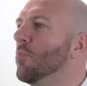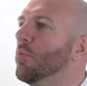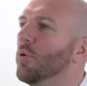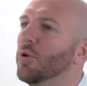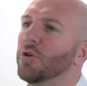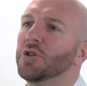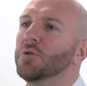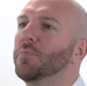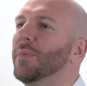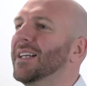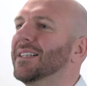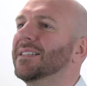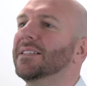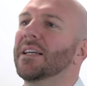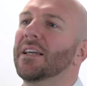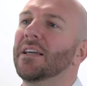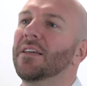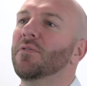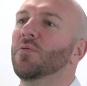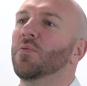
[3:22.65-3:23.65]
brush my
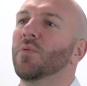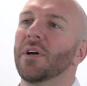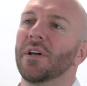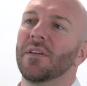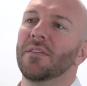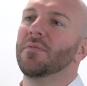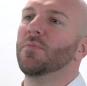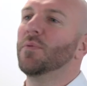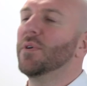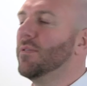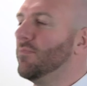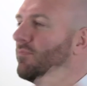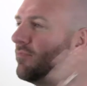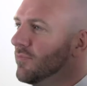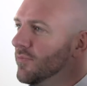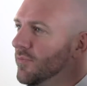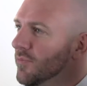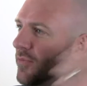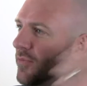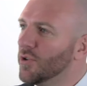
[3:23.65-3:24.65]
teeth
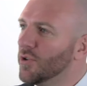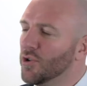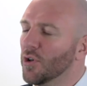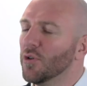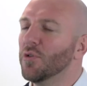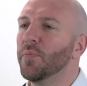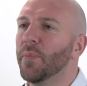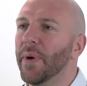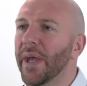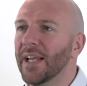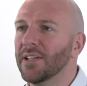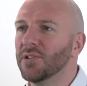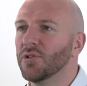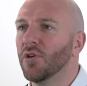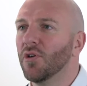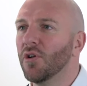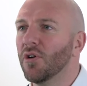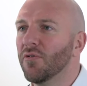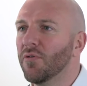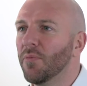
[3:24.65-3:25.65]
with
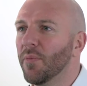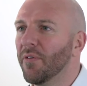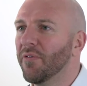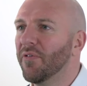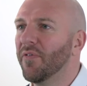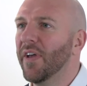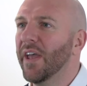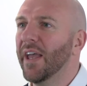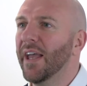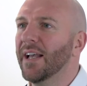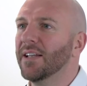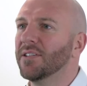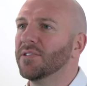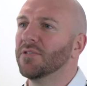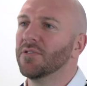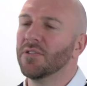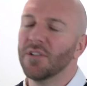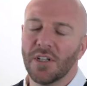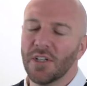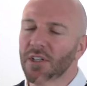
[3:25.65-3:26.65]
toothpaste all over my
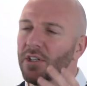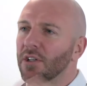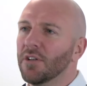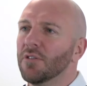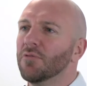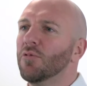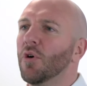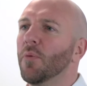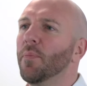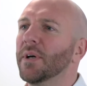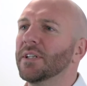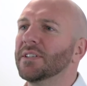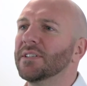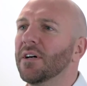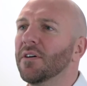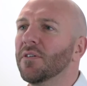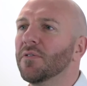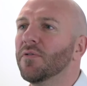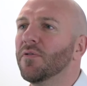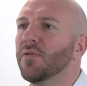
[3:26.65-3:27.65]
face and rub
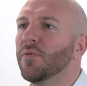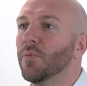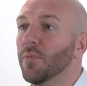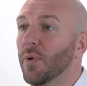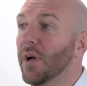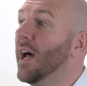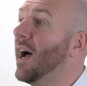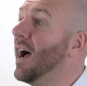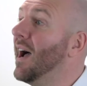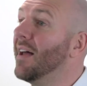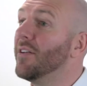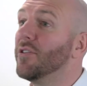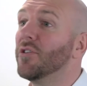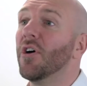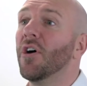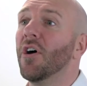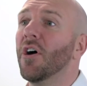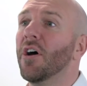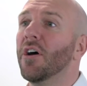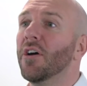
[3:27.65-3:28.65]
myself when I
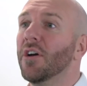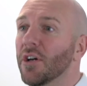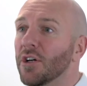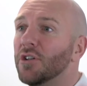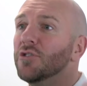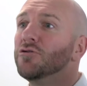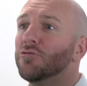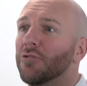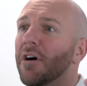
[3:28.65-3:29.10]
had hair,